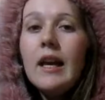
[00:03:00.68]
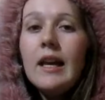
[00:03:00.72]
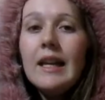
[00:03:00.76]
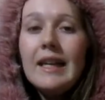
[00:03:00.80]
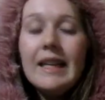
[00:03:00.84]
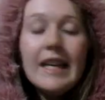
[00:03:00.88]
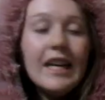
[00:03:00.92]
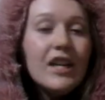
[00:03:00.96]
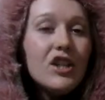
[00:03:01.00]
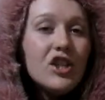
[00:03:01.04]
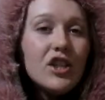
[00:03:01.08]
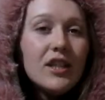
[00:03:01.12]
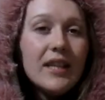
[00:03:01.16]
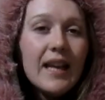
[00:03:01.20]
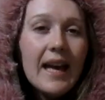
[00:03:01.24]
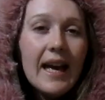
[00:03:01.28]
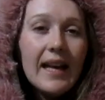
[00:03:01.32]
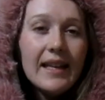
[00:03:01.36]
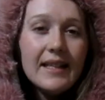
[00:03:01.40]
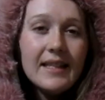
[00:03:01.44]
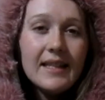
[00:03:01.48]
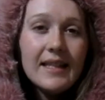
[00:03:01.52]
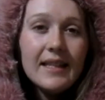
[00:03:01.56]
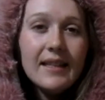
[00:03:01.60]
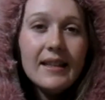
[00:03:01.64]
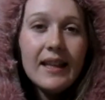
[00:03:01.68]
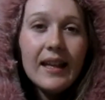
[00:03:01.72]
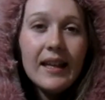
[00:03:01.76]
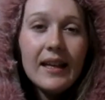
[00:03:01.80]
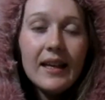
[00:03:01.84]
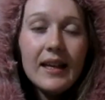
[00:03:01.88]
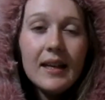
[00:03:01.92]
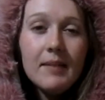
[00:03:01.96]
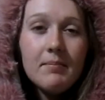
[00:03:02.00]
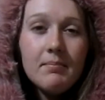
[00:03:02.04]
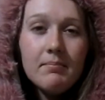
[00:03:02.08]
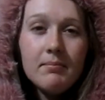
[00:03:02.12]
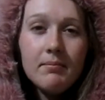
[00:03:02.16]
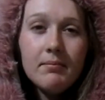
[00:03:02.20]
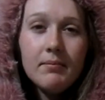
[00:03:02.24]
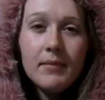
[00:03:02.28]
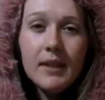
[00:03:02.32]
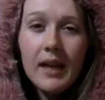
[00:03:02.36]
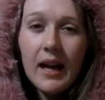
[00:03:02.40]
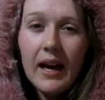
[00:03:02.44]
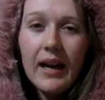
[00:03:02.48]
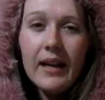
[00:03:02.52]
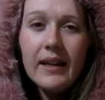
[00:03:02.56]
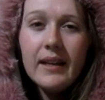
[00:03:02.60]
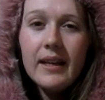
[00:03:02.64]
Legend has it that a
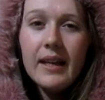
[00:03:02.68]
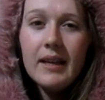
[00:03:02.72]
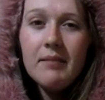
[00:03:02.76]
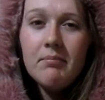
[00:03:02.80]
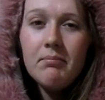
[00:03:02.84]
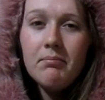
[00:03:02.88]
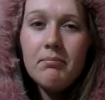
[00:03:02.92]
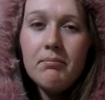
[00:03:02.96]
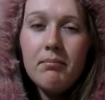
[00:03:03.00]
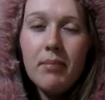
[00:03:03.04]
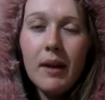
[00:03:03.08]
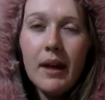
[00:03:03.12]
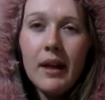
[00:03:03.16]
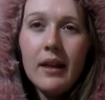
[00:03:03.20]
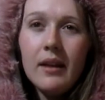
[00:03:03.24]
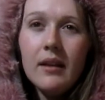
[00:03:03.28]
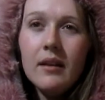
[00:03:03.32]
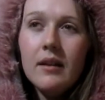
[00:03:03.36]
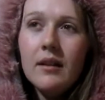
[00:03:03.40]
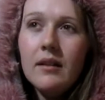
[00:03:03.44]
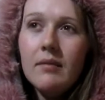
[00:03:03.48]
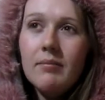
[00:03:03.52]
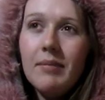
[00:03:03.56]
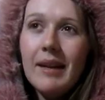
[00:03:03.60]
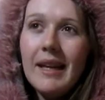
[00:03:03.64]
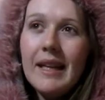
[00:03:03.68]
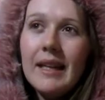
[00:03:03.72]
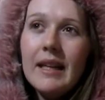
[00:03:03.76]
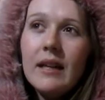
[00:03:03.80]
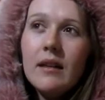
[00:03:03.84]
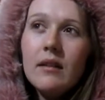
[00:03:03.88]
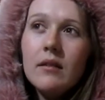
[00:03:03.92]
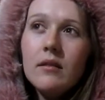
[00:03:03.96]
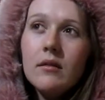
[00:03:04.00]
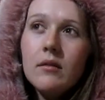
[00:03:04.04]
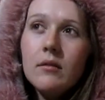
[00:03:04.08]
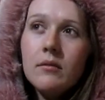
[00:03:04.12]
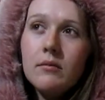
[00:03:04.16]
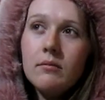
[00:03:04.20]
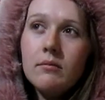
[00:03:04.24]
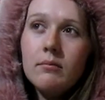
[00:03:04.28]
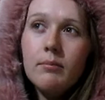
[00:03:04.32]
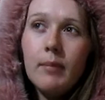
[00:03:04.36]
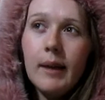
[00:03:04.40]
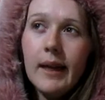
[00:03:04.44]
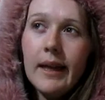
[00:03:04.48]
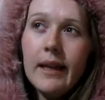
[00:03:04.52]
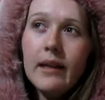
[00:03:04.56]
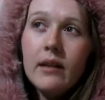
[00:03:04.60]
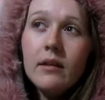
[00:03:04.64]
guy named ba Bale,
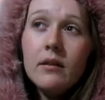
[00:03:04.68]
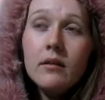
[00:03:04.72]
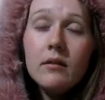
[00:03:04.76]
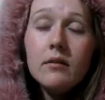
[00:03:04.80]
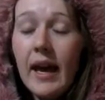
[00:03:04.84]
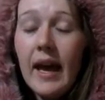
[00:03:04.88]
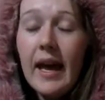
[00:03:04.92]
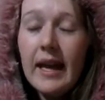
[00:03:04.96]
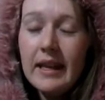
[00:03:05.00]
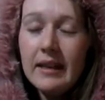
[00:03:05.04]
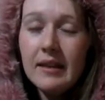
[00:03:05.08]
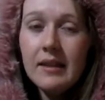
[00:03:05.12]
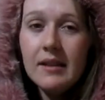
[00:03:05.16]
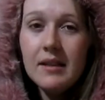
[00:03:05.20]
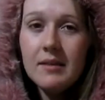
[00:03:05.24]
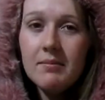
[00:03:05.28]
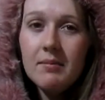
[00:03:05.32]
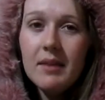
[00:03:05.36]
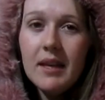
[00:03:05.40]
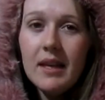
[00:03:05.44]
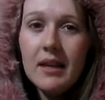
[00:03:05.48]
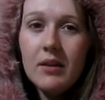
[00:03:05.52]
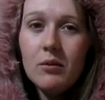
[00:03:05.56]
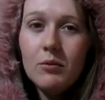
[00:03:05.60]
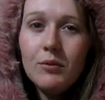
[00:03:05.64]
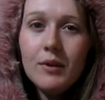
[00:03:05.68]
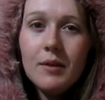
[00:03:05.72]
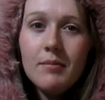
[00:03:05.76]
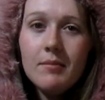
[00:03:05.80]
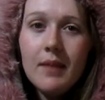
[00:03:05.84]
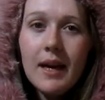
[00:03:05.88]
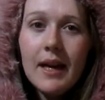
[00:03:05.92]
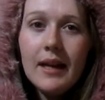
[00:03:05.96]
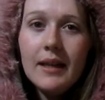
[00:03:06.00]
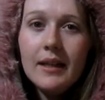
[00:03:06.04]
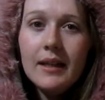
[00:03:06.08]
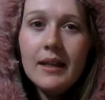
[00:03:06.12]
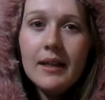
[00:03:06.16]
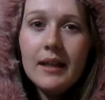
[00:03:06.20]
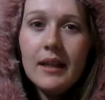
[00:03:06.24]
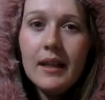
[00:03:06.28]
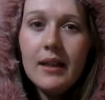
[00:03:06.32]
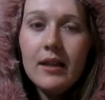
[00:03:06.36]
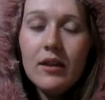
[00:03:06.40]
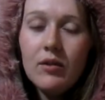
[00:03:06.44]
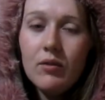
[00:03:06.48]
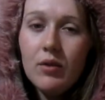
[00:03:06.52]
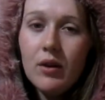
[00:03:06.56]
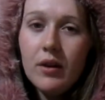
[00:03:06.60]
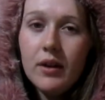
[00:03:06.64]
Bale and his men were mining
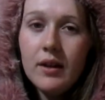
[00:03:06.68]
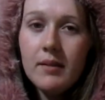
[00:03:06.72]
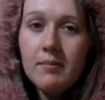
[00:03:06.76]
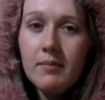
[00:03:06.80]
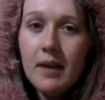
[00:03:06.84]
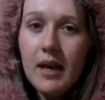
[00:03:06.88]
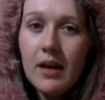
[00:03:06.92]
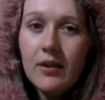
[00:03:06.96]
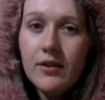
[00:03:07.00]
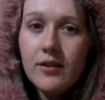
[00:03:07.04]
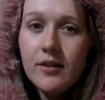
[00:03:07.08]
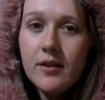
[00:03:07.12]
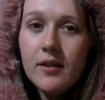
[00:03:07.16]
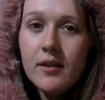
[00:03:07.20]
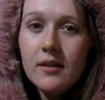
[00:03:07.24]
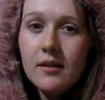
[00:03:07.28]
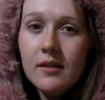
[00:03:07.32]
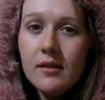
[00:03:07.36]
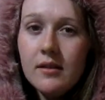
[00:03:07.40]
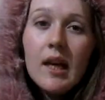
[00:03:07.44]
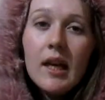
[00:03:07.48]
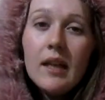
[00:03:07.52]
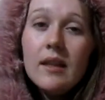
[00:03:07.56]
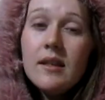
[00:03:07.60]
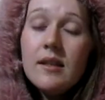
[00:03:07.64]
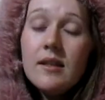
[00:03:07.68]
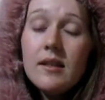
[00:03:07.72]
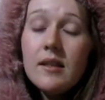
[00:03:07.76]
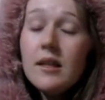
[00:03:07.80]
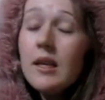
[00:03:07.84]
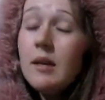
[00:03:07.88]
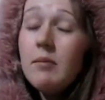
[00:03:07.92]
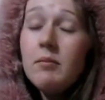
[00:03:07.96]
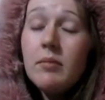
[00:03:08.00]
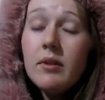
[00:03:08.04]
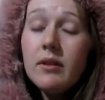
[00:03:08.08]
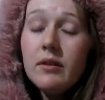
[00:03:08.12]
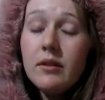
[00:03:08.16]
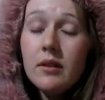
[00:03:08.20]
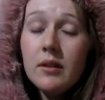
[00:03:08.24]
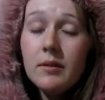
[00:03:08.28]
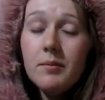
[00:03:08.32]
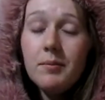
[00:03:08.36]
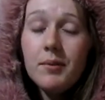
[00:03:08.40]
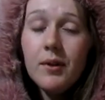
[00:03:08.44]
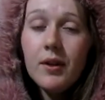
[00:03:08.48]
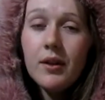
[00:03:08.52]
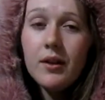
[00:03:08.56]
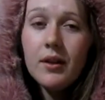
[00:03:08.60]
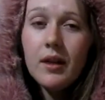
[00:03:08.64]
in the Rocky Mountains and stumbled
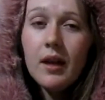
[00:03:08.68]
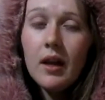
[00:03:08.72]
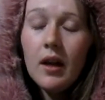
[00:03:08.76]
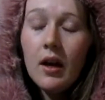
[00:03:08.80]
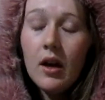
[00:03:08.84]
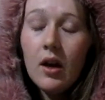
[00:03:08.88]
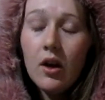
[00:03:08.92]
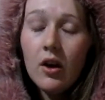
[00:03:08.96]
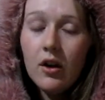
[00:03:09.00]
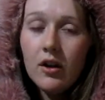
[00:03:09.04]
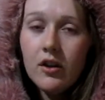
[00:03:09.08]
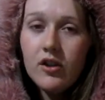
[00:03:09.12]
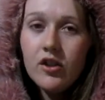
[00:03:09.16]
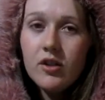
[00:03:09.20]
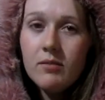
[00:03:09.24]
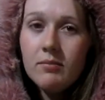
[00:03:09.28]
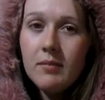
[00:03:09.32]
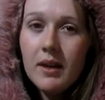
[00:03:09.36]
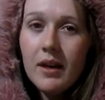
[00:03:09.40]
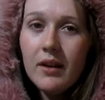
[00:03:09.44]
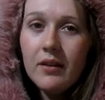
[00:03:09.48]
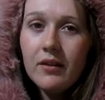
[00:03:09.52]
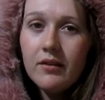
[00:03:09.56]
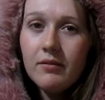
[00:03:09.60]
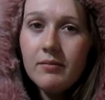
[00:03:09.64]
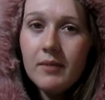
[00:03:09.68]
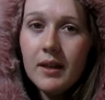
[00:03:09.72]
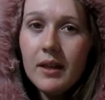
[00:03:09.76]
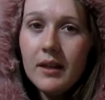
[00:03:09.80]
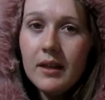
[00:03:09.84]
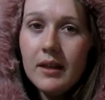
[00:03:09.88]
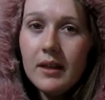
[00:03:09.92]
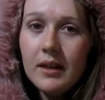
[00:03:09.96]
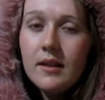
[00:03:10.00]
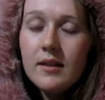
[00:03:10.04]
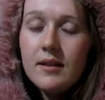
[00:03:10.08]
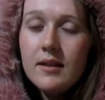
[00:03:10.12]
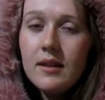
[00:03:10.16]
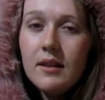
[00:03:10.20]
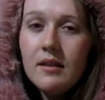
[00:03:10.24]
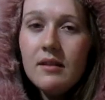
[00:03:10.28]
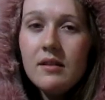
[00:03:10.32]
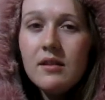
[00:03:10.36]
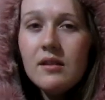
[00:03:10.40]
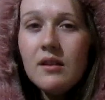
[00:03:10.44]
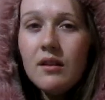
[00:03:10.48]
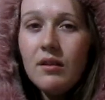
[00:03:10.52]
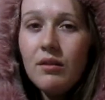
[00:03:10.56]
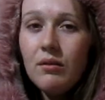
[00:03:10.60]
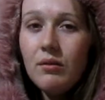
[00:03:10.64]
upon a large amount of money,
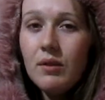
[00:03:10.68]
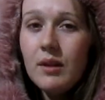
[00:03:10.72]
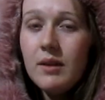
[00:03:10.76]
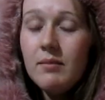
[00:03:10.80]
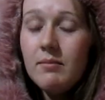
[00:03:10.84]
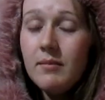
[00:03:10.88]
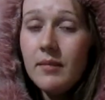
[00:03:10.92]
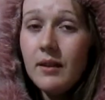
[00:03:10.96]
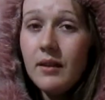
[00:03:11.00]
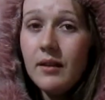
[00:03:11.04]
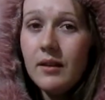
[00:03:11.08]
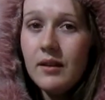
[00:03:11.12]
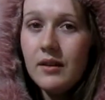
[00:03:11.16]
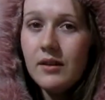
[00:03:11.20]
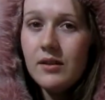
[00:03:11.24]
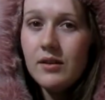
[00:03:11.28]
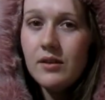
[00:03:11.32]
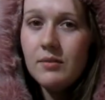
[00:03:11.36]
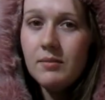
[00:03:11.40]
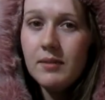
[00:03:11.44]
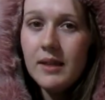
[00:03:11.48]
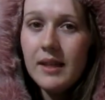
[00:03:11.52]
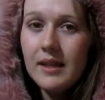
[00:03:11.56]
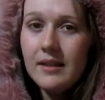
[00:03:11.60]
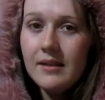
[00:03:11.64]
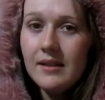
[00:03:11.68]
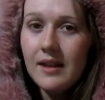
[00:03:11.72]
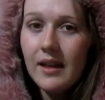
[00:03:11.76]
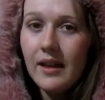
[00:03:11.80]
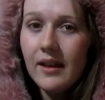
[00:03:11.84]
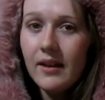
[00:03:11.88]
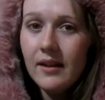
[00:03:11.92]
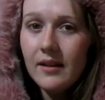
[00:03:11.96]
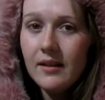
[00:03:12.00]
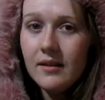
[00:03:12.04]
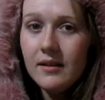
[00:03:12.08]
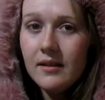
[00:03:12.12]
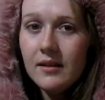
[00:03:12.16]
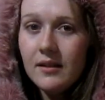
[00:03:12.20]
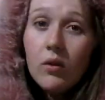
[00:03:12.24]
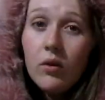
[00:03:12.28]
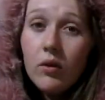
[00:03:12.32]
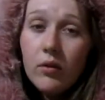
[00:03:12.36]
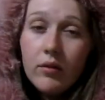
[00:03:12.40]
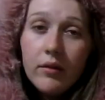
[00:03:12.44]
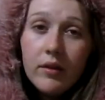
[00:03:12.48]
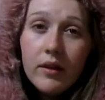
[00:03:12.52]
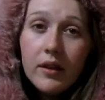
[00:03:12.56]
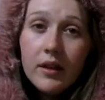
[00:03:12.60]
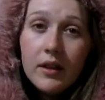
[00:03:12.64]
63 million to be exact.
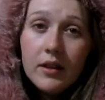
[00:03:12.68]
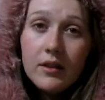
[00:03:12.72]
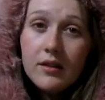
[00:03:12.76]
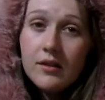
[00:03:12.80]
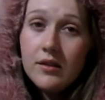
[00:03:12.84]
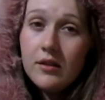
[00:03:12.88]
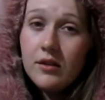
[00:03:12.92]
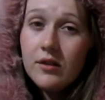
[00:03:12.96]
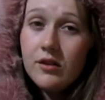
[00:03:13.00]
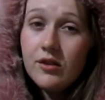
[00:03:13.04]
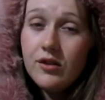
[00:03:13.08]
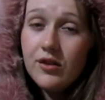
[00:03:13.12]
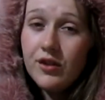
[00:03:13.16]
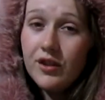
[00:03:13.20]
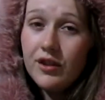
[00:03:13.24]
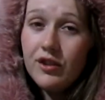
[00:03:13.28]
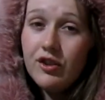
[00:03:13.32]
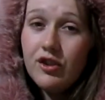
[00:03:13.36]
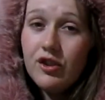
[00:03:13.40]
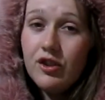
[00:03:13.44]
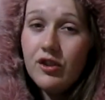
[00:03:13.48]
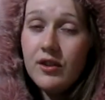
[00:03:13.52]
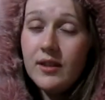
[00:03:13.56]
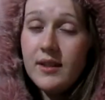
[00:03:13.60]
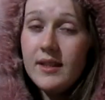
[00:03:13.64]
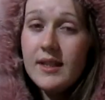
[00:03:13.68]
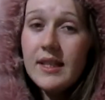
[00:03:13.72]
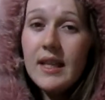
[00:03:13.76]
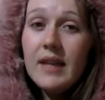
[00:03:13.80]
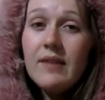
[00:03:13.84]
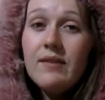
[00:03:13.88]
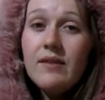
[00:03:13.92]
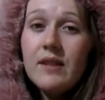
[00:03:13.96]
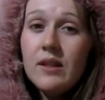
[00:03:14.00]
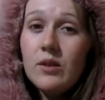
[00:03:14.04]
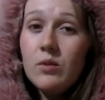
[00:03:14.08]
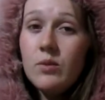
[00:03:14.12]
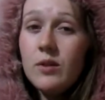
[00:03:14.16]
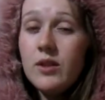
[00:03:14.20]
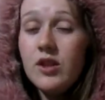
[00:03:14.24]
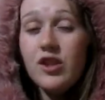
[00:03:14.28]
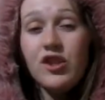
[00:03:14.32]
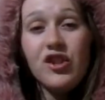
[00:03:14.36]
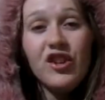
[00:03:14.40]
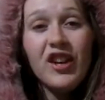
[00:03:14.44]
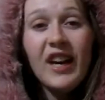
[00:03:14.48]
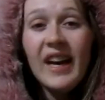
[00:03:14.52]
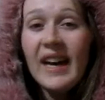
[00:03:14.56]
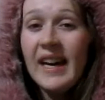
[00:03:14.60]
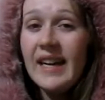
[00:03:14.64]
All they could do to ensure its safety was
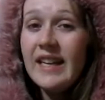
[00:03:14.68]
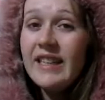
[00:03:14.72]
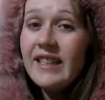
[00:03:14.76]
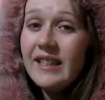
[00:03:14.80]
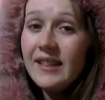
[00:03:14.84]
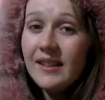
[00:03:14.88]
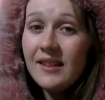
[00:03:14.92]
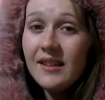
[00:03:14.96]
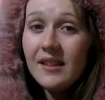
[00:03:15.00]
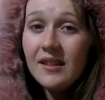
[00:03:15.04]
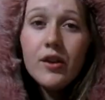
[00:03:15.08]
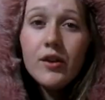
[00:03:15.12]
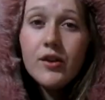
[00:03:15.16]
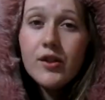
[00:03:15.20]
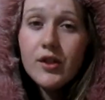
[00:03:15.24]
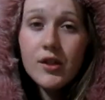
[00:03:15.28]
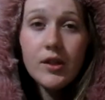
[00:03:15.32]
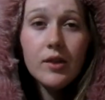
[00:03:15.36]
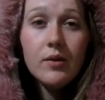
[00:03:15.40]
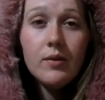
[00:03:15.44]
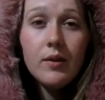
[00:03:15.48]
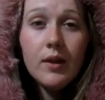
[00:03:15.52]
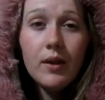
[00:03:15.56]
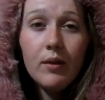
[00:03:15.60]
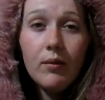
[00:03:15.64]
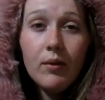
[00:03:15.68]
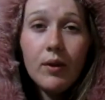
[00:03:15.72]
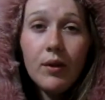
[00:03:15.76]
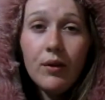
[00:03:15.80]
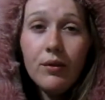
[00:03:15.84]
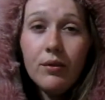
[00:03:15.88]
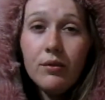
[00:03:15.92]
to hide it. So he wrote